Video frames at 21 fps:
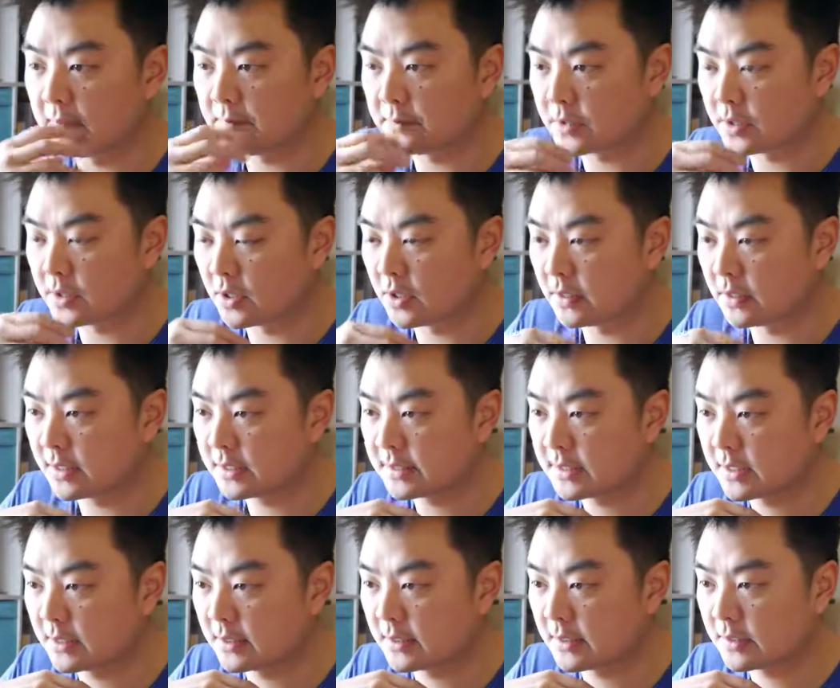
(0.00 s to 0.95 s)
So
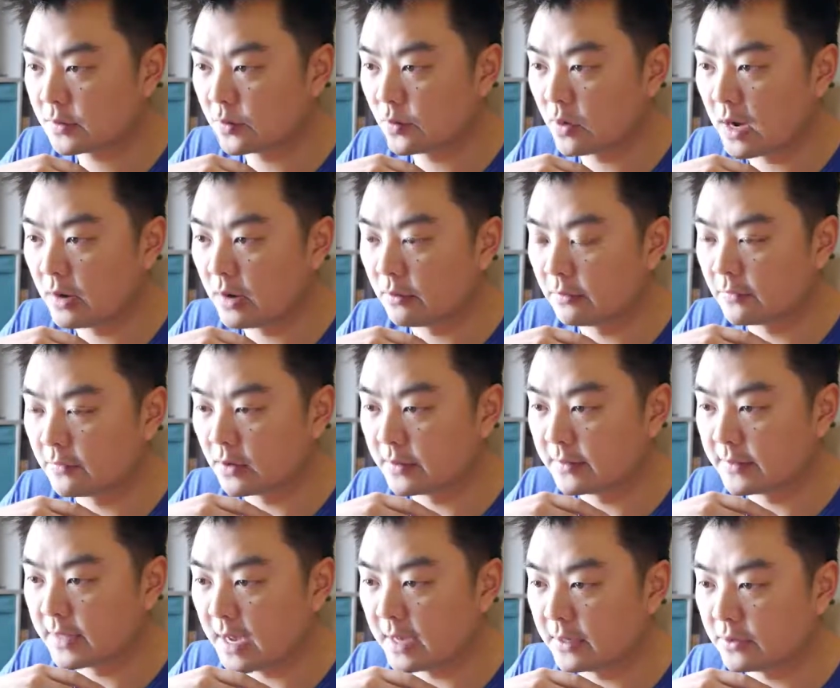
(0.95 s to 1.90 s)
that's why we've
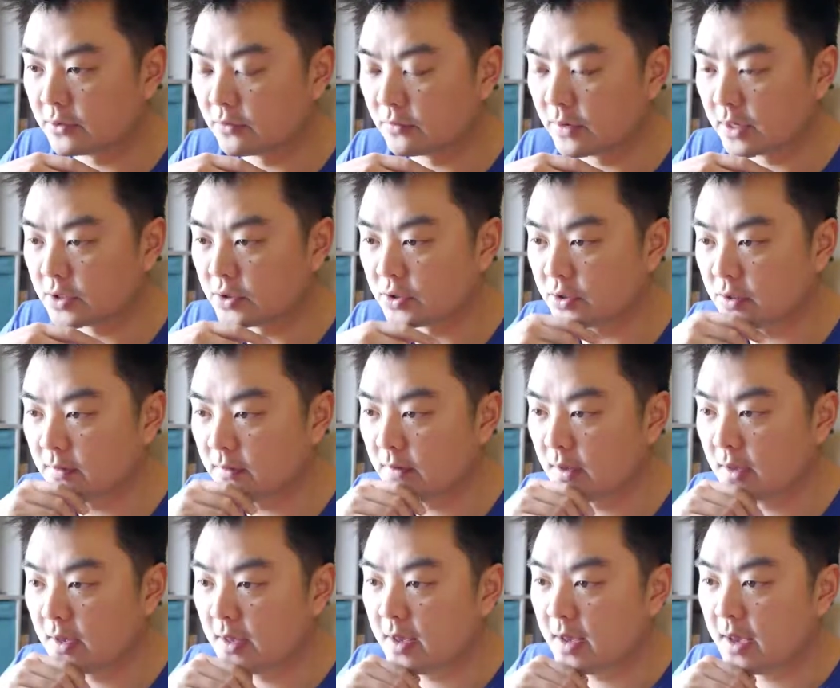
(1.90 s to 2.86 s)
got that direction.
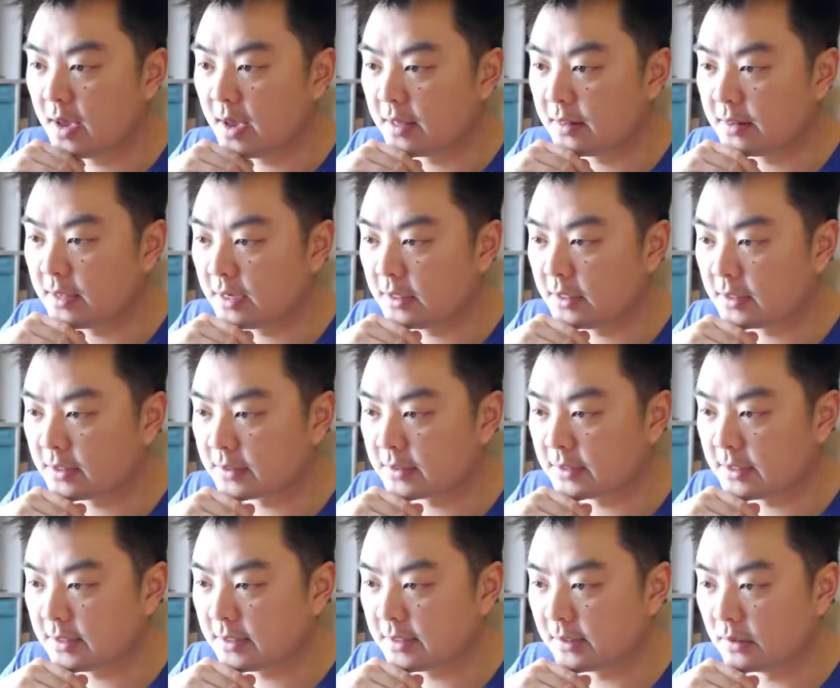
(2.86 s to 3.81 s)
And then you can
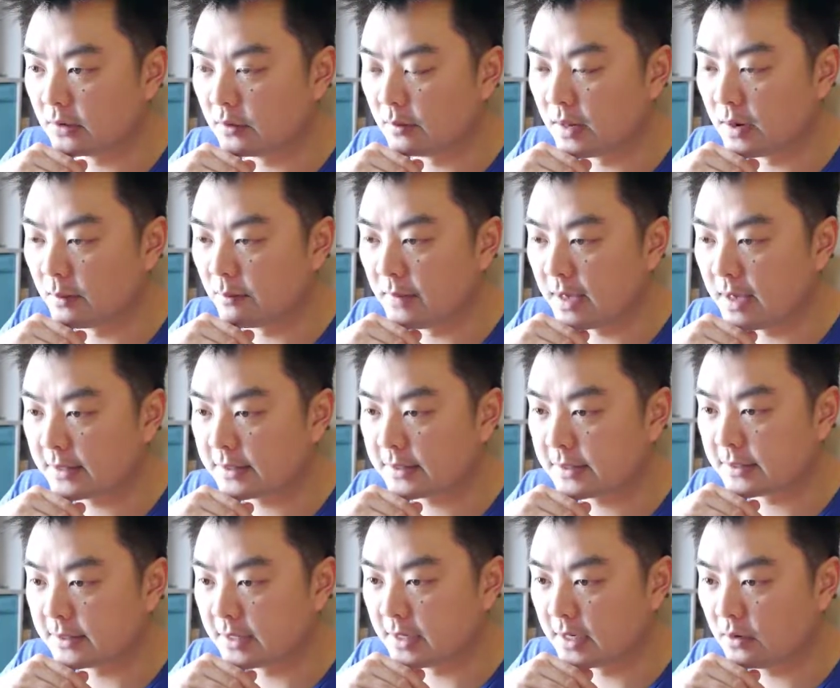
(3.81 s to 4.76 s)
see a little bit of
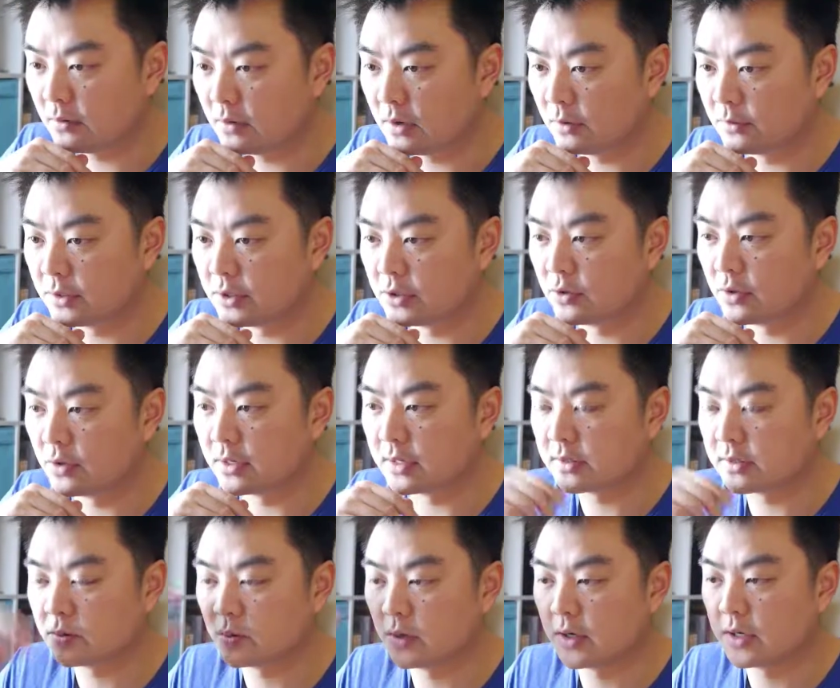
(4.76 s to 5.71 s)
maths here. What we're doing
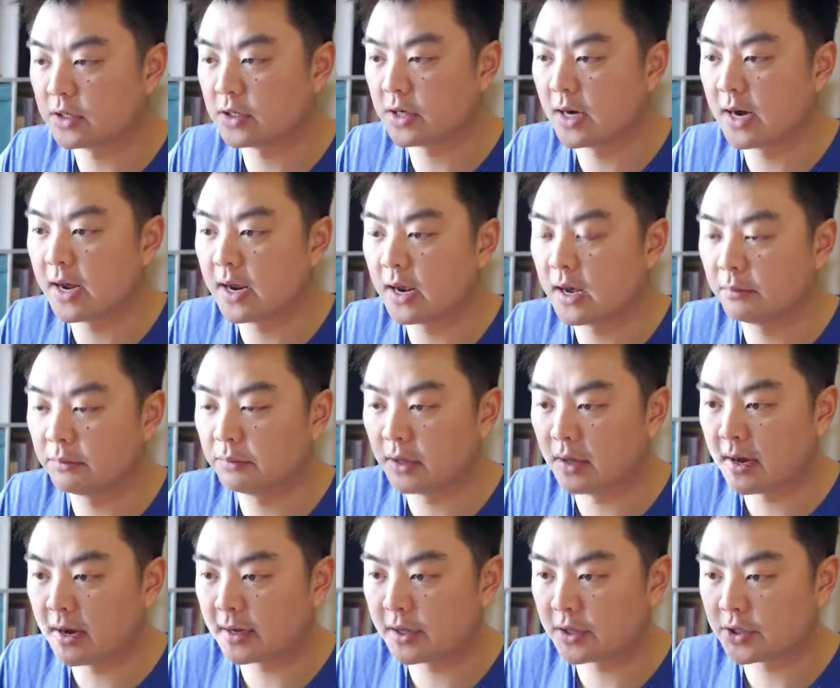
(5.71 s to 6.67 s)
is we're
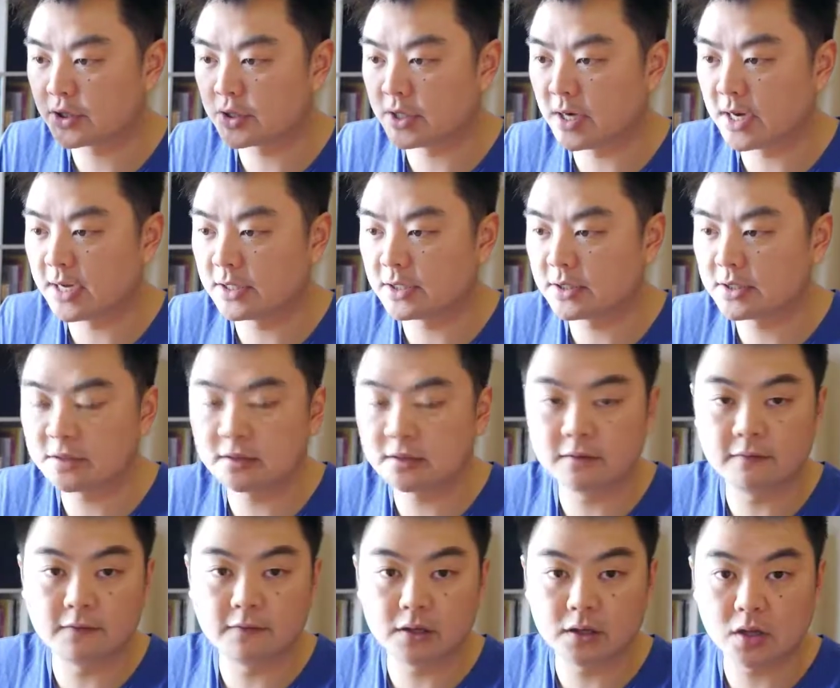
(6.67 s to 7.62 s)
applying a change to
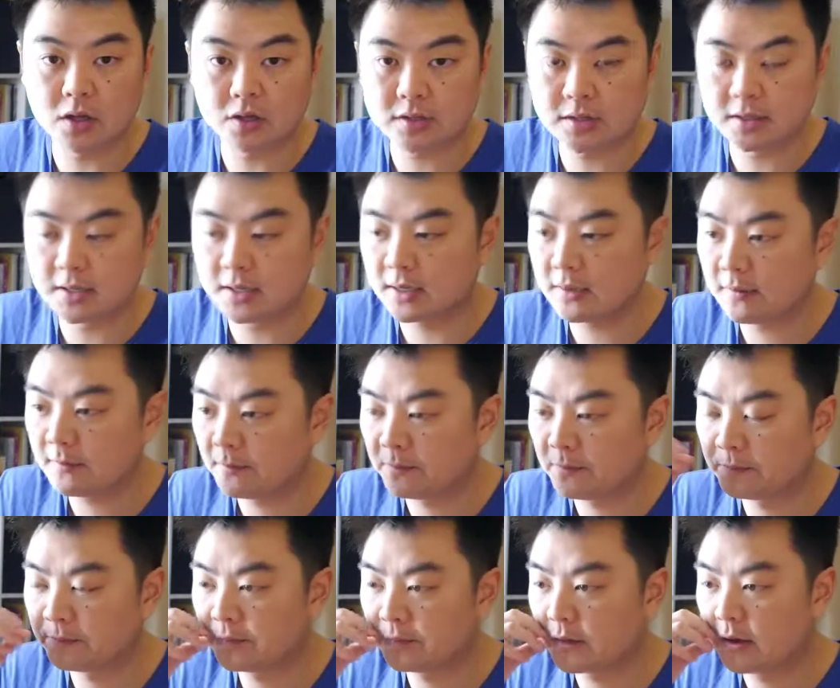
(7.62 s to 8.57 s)
the velocity
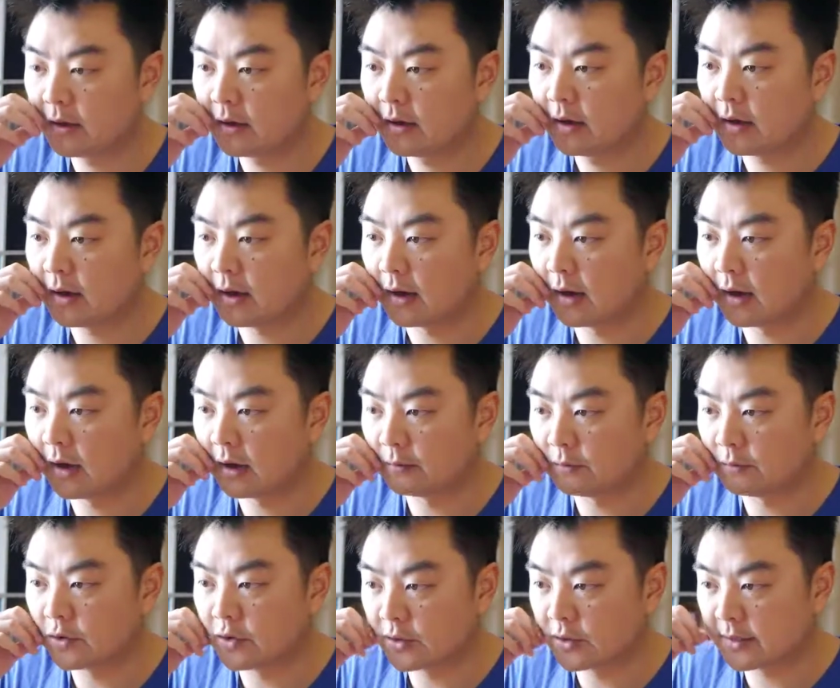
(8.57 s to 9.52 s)

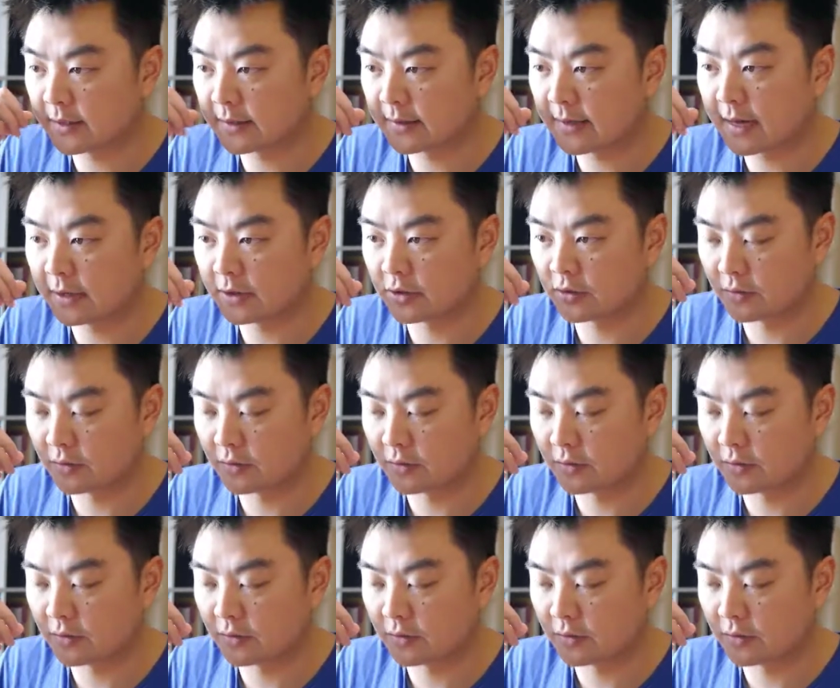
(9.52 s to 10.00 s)
using that